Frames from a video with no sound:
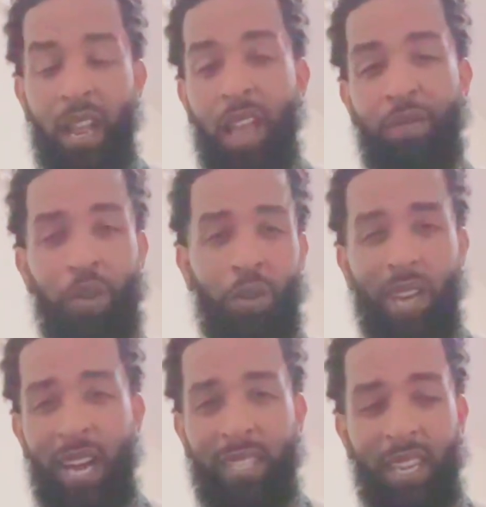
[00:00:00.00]
If you don't
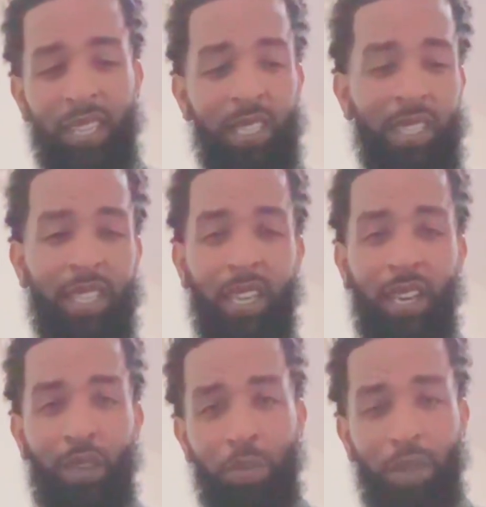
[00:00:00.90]
got that, just take a
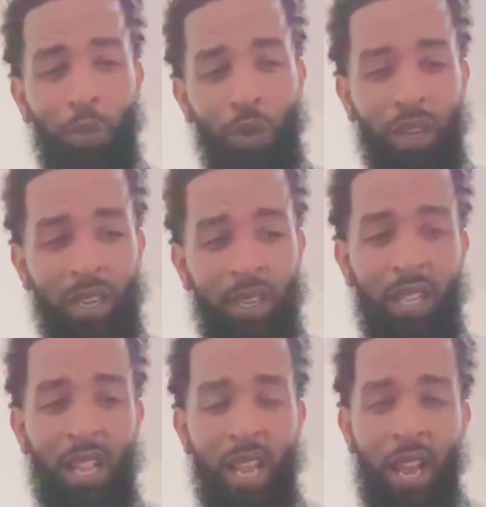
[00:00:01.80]
little bit of water,
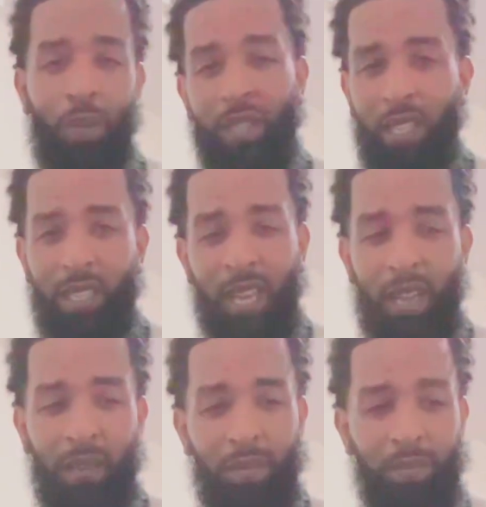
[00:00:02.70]
and with the
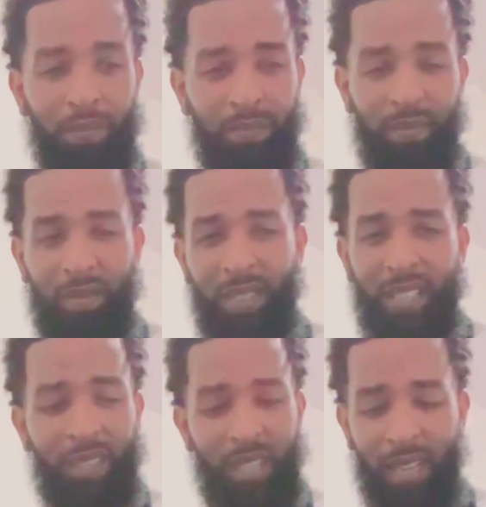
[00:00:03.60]
same
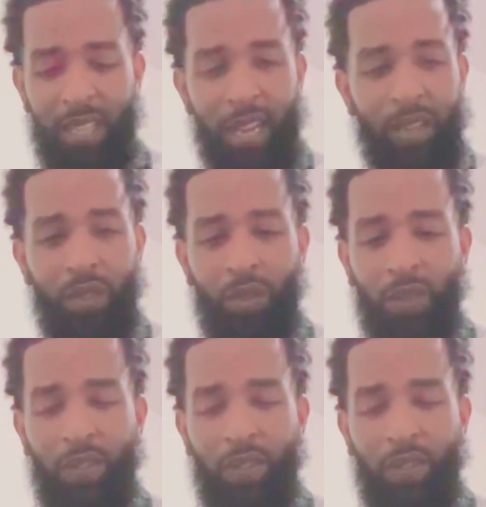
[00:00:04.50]
thing that you use for